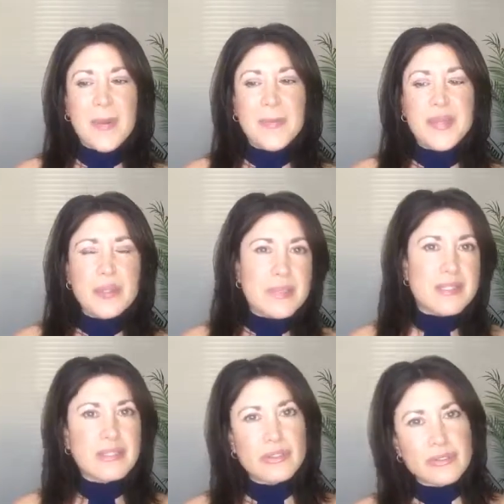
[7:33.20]
it was a
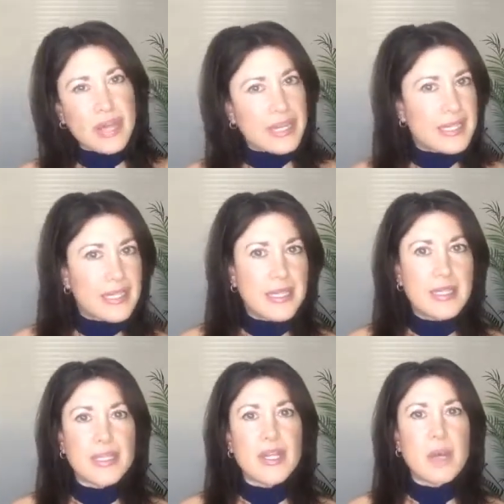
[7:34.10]
little rocky,
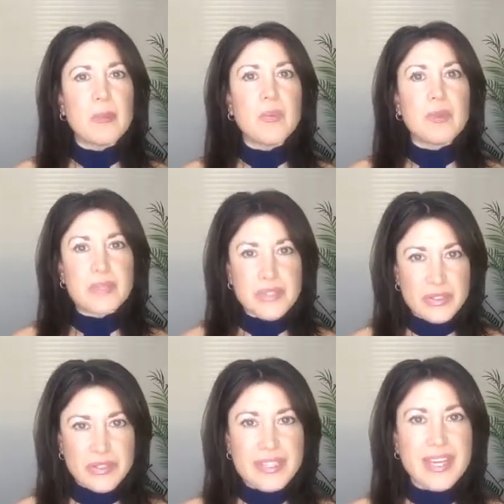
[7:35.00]
you know, but we were still
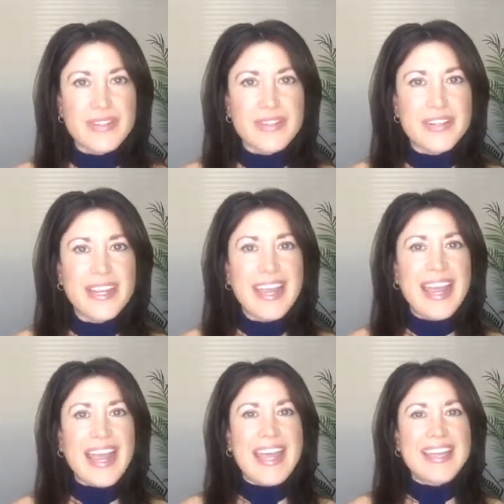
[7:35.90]
together.
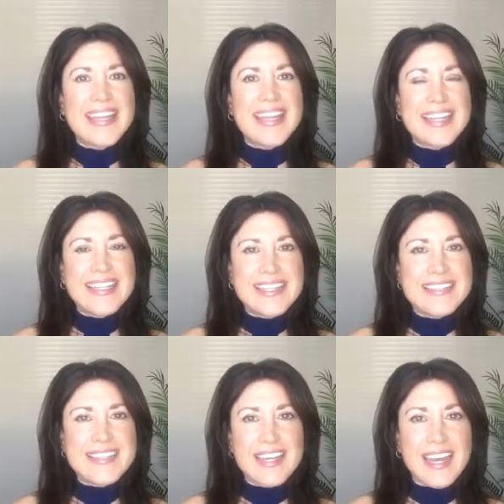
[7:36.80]
And then he
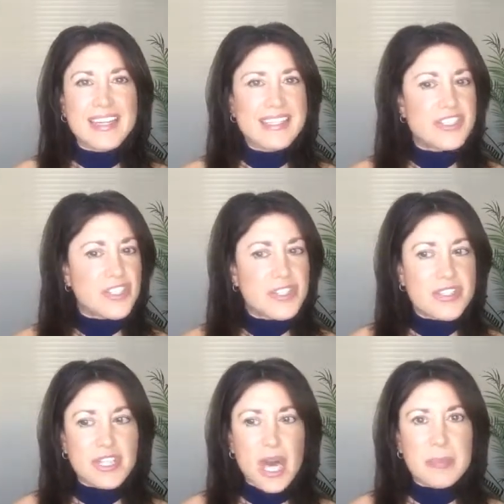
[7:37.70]
decided just
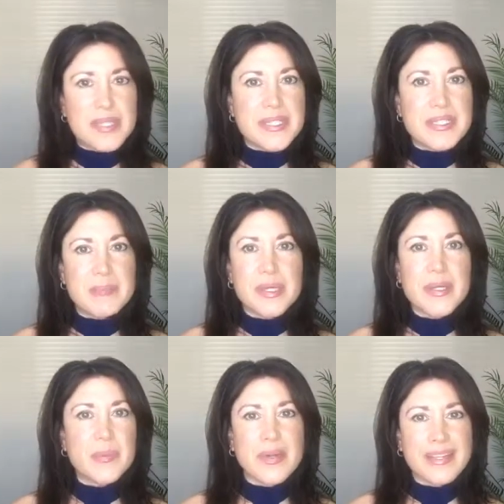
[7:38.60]
to up and disappear
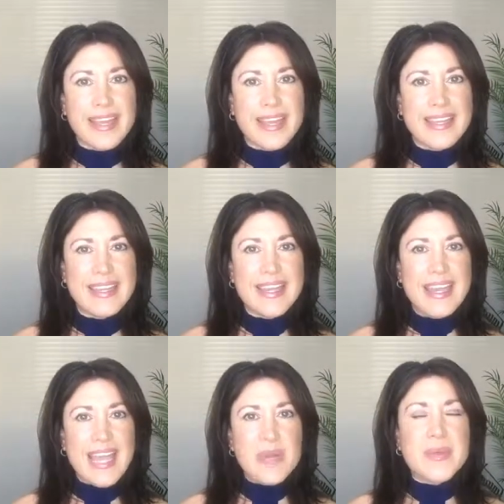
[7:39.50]
one day.
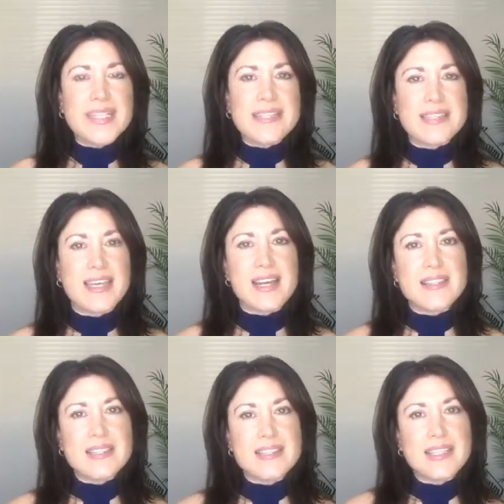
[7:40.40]
And when he said, I'll
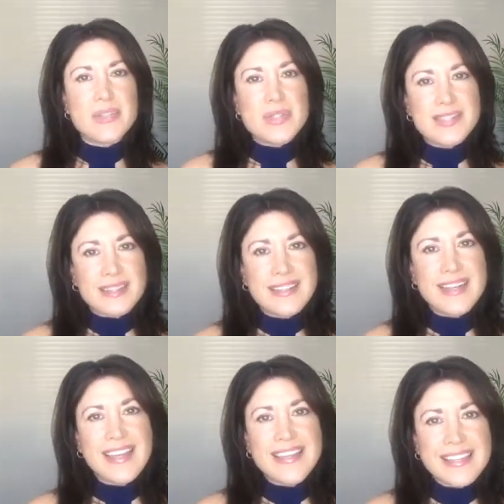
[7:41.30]
see you
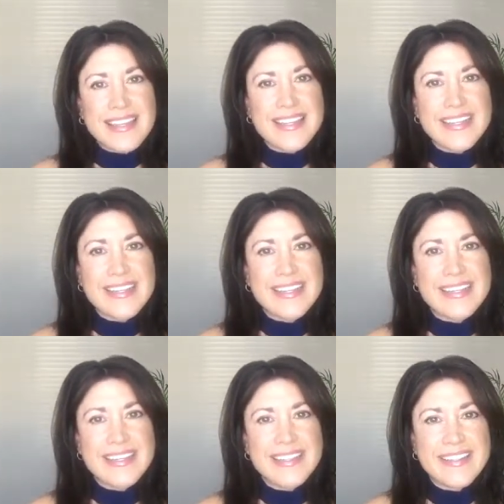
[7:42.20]
Sunday, Nick,
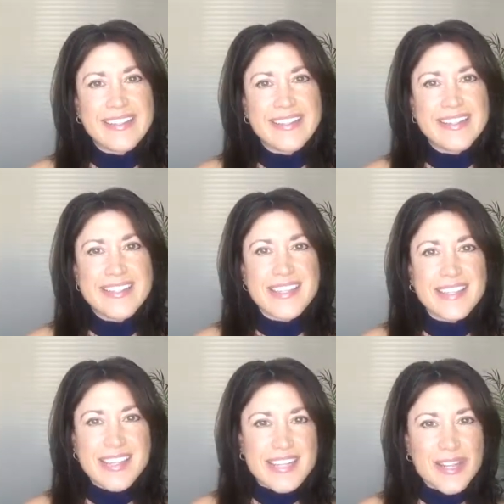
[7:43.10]

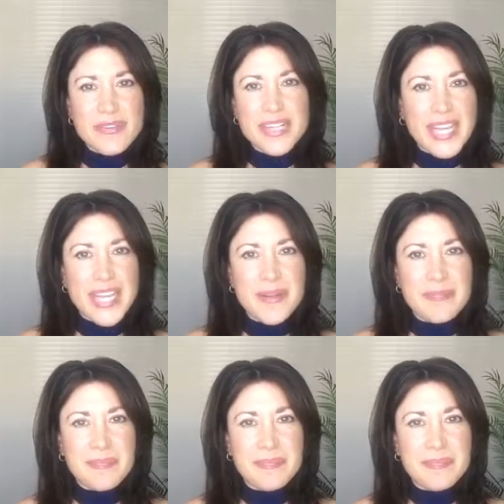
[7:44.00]
Sunday never came.